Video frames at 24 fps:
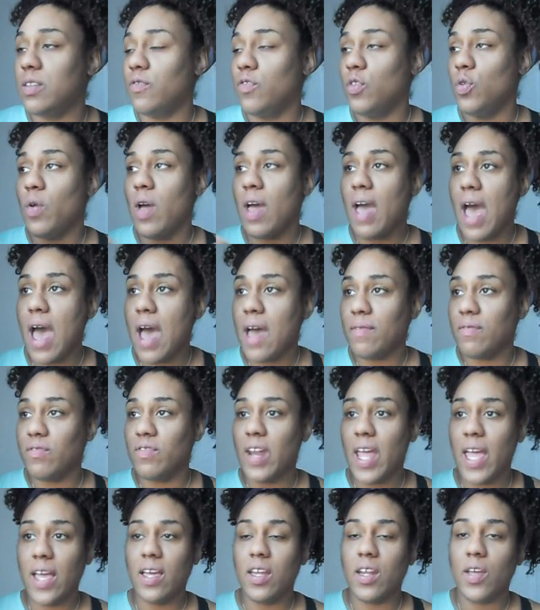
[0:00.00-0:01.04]
If you have
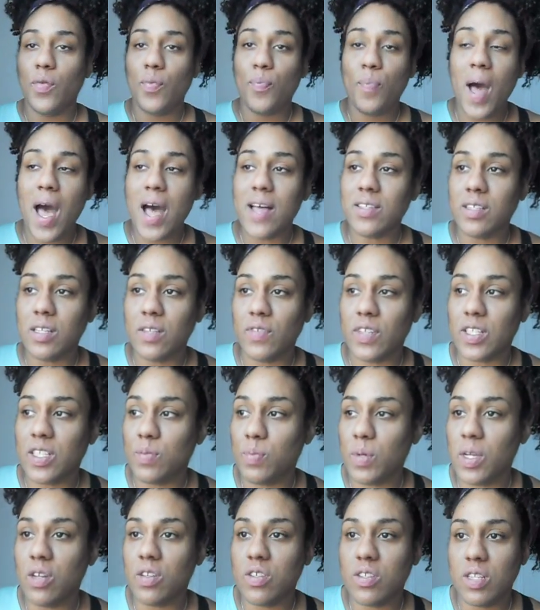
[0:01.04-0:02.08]
negative, positive
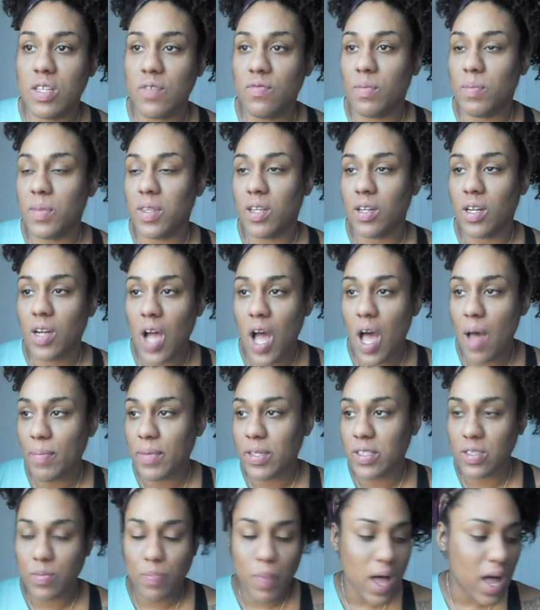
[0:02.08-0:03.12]
experience, leave them in the
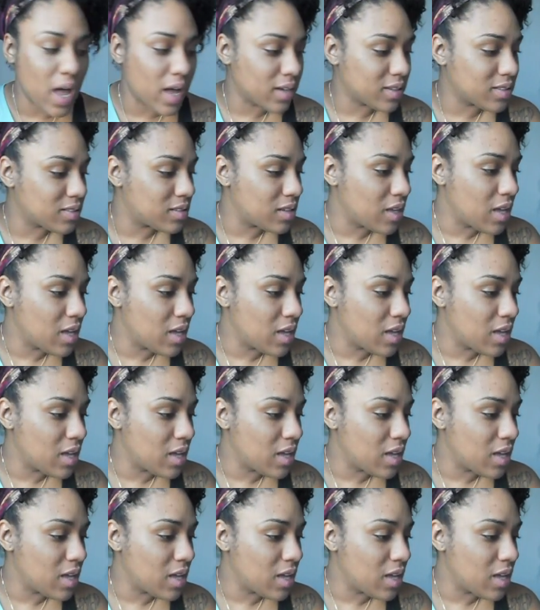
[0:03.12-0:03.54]
comments box.